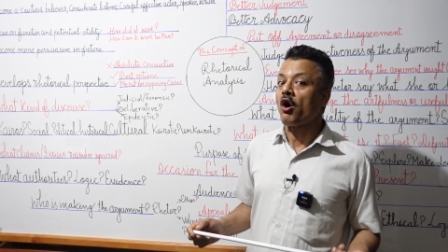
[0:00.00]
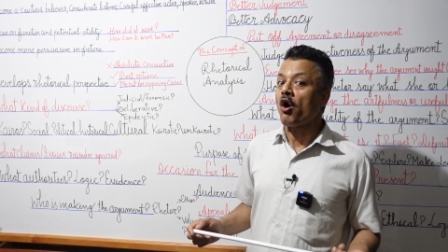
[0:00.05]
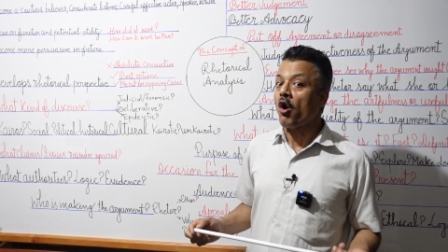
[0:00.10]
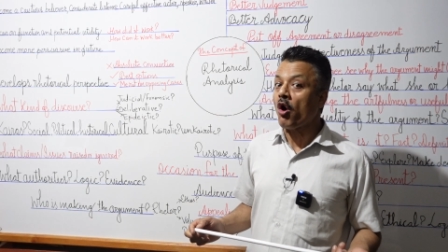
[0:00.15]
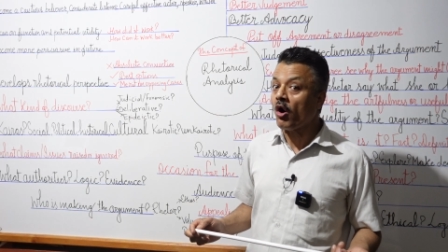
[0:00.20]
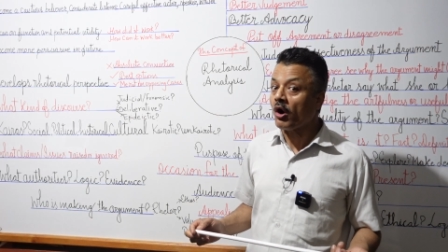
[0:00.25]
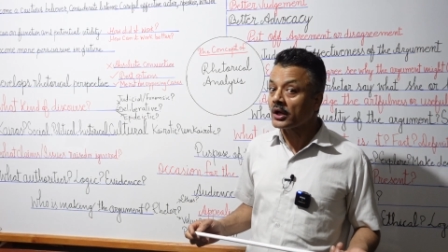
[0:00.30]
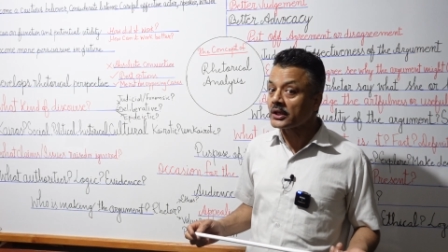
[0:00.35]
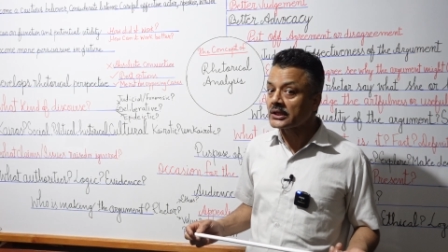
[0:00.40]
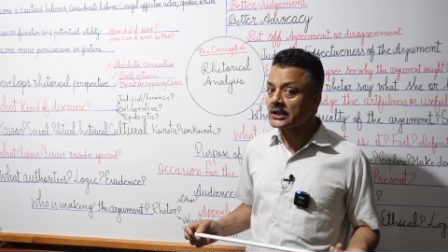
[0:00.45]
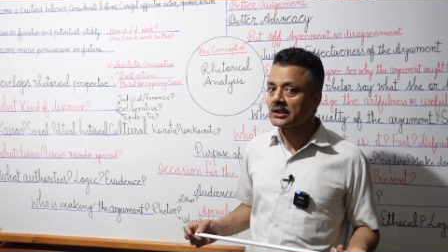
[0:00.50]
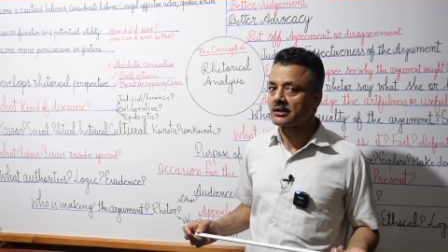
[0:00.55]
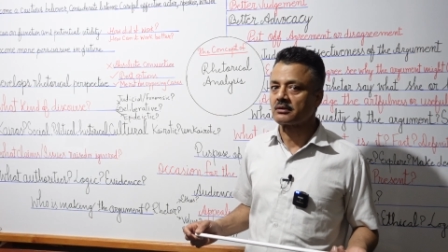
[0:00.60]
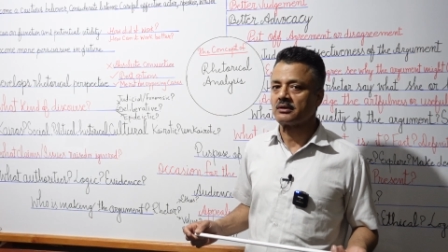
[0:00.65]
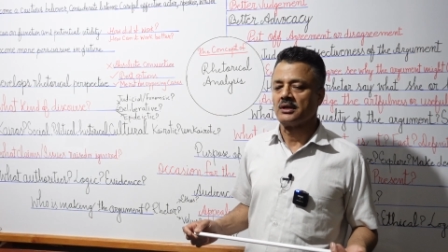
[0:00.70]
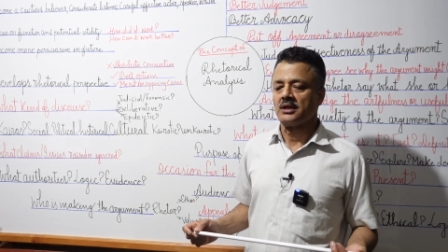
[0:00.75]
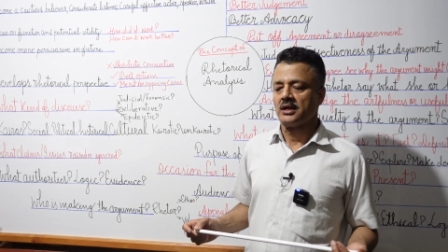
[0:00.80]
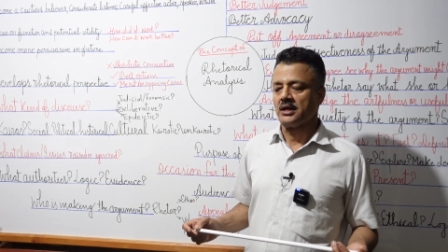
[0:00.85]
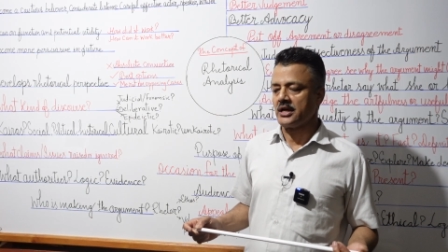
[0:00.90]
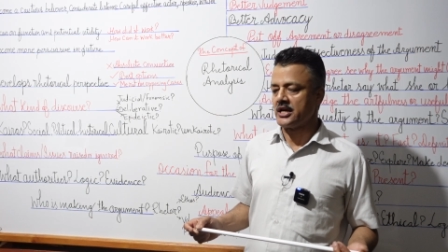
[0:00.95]

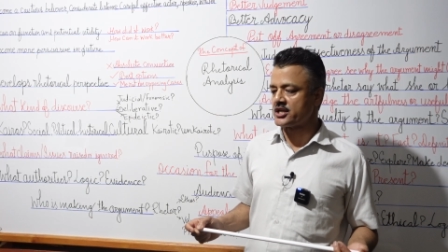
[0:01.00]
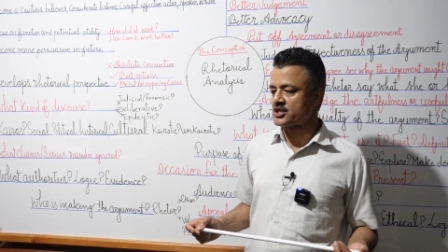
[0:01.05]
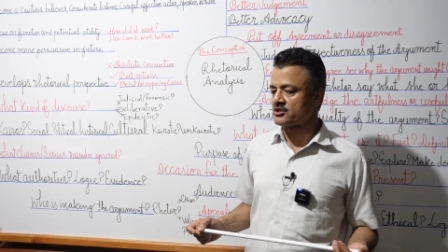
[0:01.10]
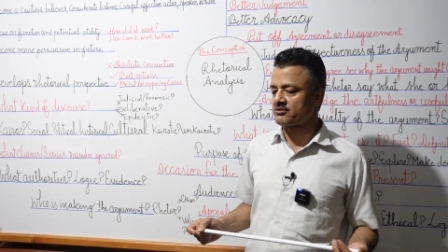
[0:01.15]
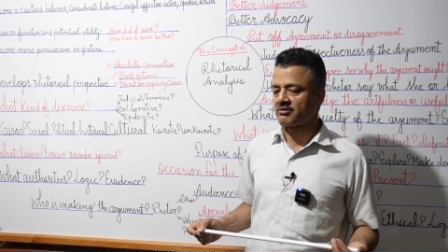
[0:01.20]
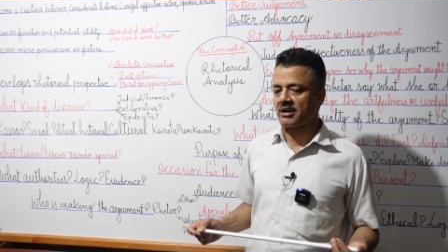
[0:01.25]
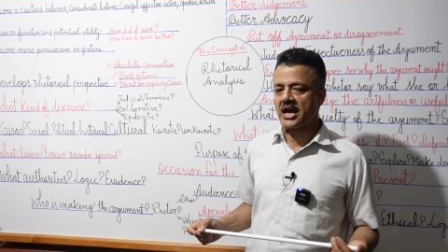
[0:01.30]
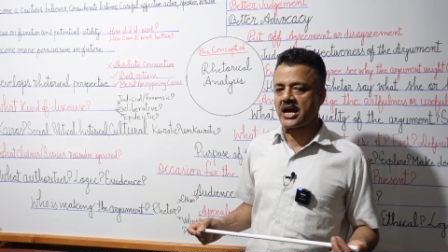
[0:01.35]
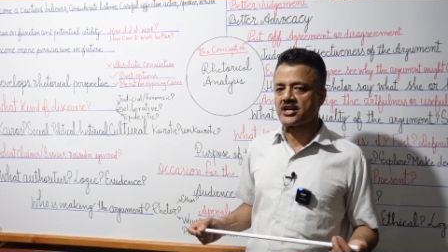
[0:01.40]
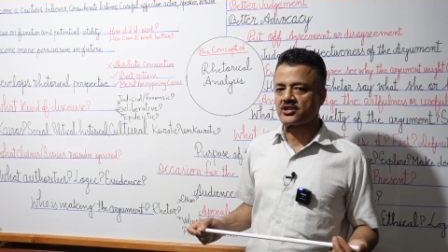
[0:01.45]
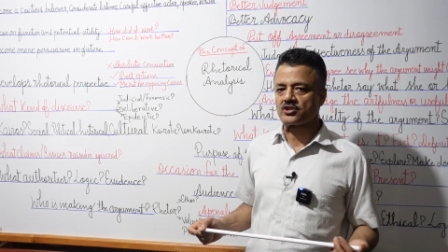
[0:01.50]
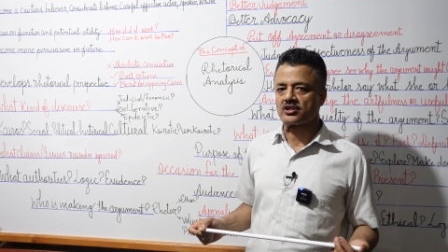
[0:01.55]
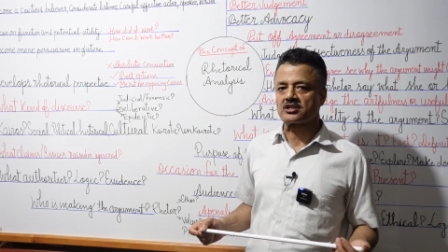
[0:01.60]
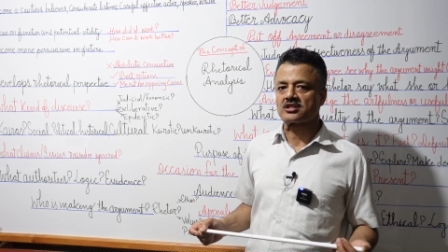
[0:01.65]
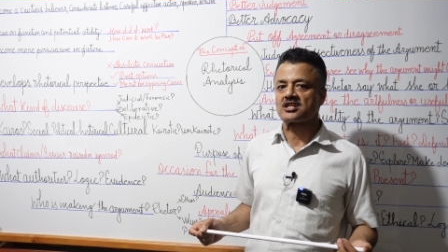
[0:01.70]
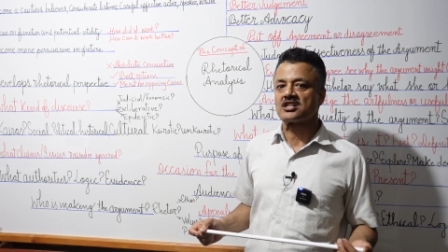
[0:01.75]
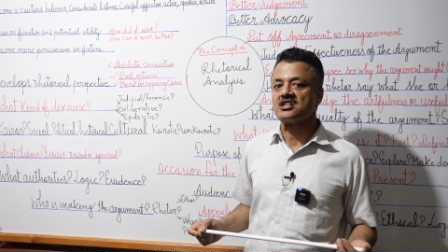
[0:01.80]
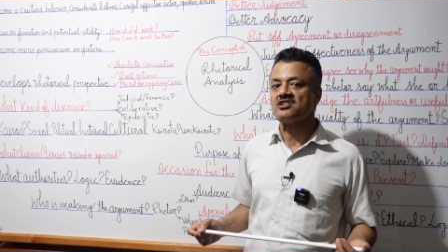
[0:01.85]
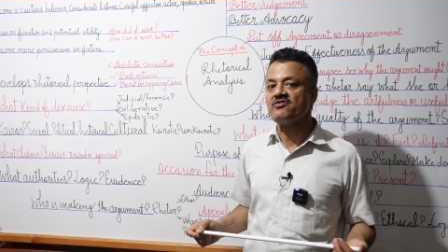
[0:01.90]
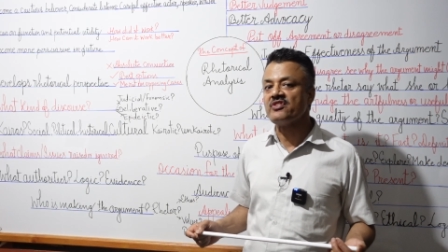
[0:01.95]
author is trying to
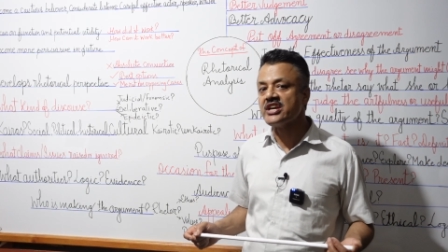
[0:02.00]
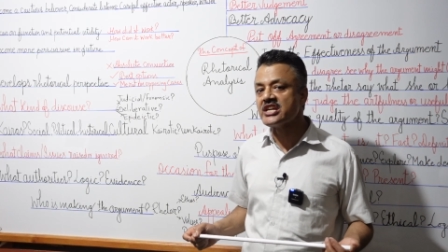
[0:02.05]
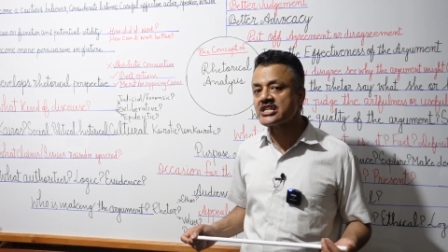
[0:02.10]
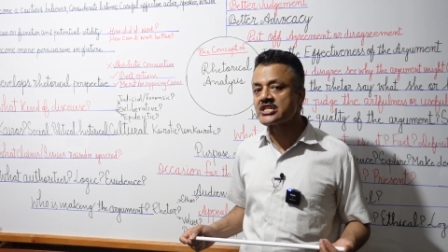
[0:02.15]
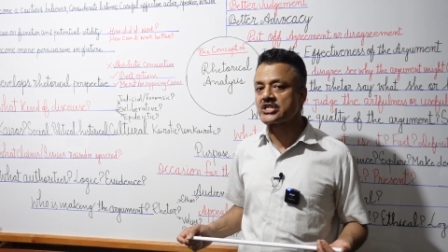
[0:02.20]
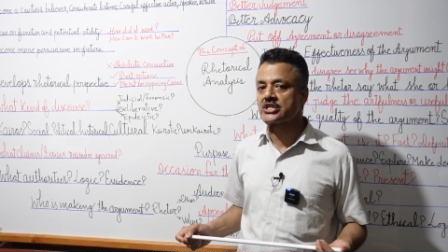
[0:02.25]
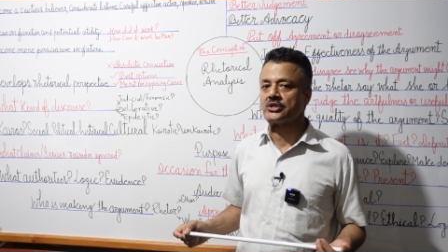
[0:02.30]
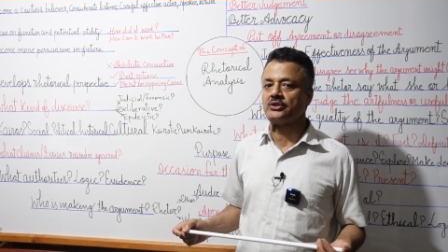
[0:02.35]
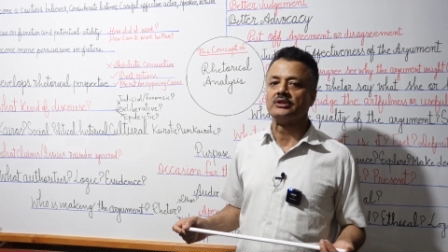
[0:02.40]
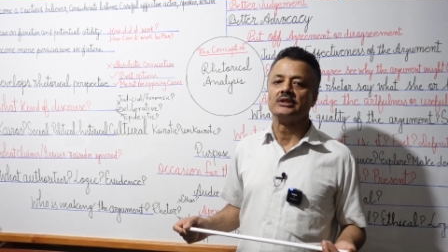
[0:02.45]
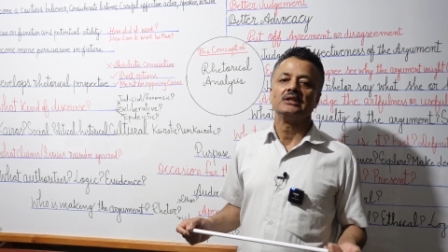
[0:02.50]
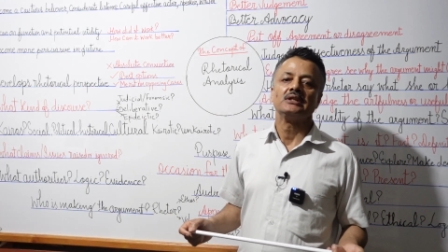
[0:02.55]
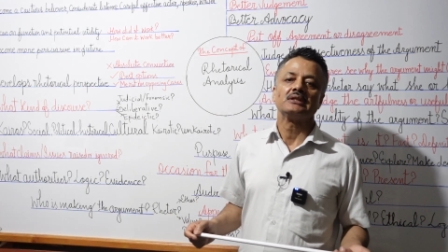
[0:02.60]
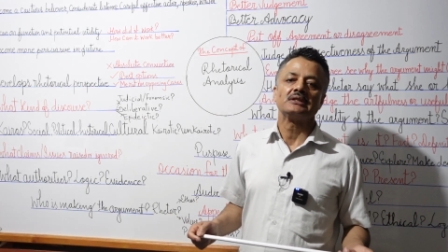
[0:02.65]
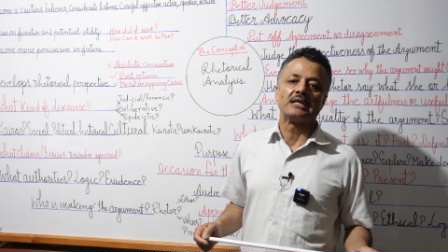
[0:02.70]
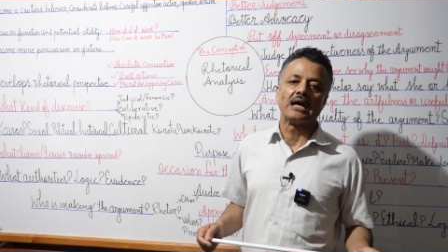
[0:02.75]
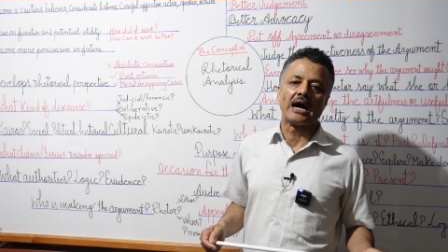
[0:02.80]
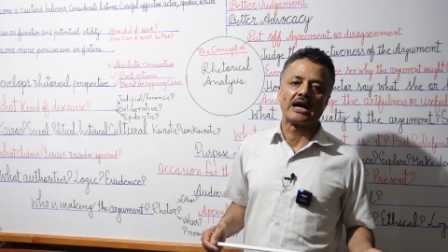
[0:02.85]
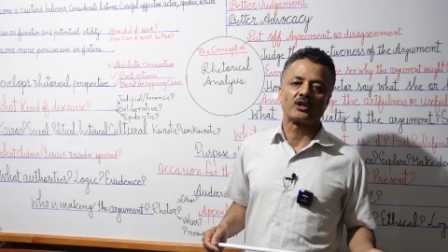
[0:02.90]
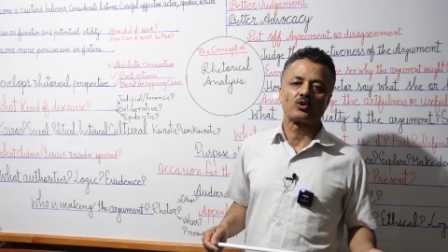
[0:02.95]
convince you
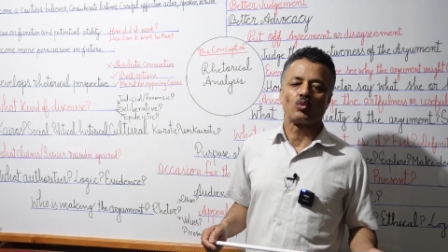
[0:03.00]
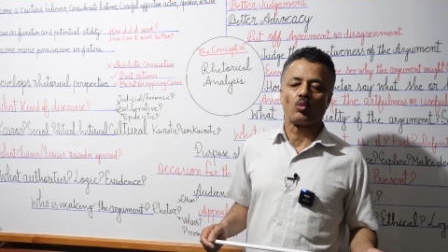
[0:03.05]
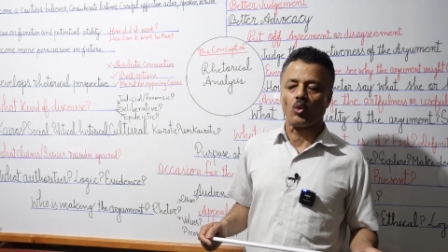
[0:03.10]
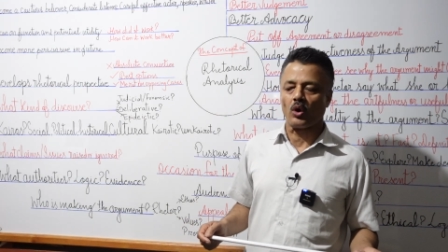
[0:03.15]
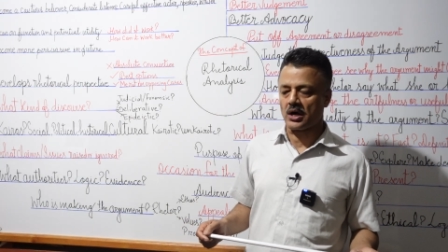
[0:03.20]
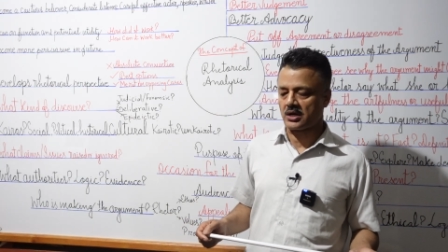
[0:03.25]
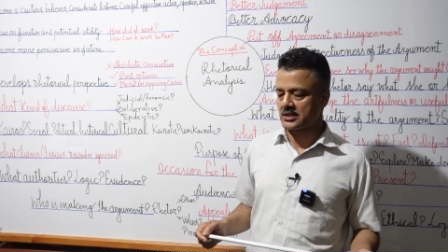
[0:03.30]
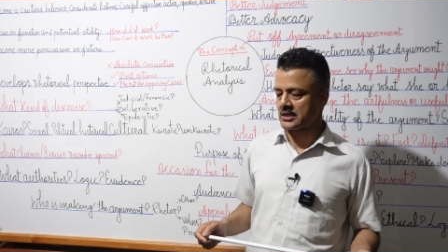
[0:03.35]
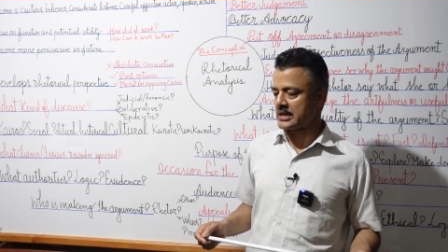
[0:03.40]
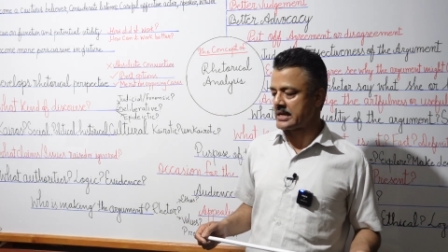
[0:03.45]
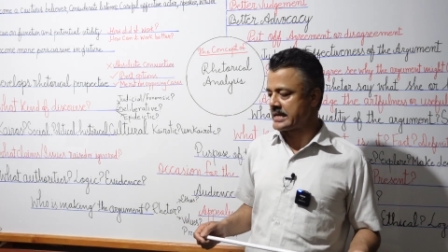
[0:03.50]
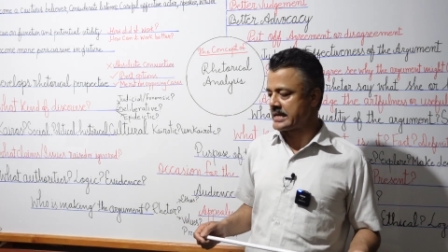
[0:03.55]
that what